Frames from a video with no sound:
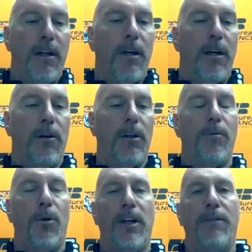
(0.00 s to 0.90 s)
a
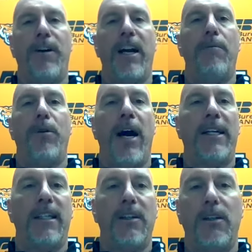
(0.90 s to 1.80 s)
early morning Friday
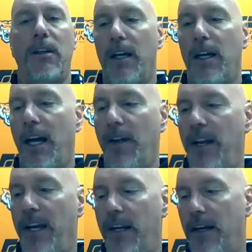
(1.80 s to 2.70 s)
practice,
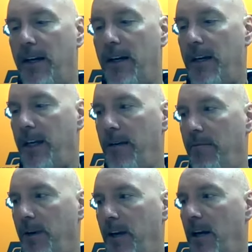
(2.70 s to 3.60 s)
and then uh, and
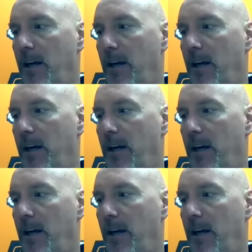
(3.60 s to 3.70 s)
then